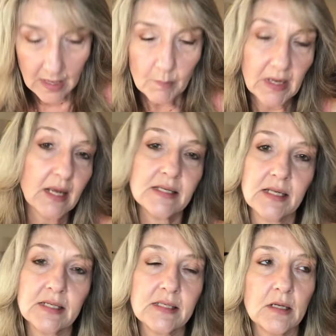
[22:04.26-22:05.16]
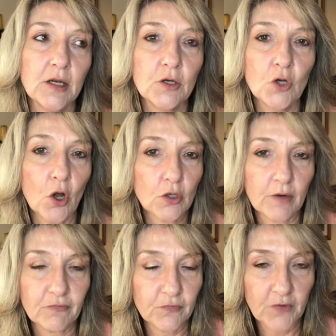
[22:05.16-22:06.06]
because it's
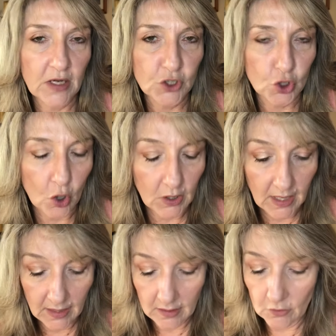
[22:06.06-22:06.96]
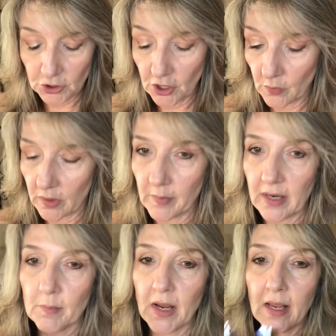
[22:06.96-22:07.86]
not a strong colour. I'll show you on the
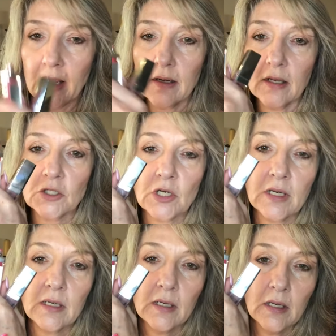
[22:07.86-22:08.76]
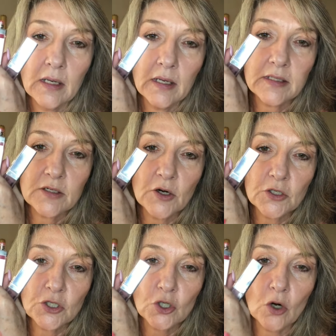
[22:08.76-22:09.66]
back of my hand actually. It's not a
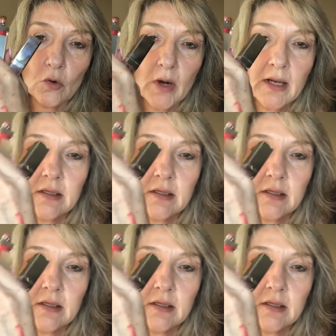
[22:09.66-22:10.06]
strong red,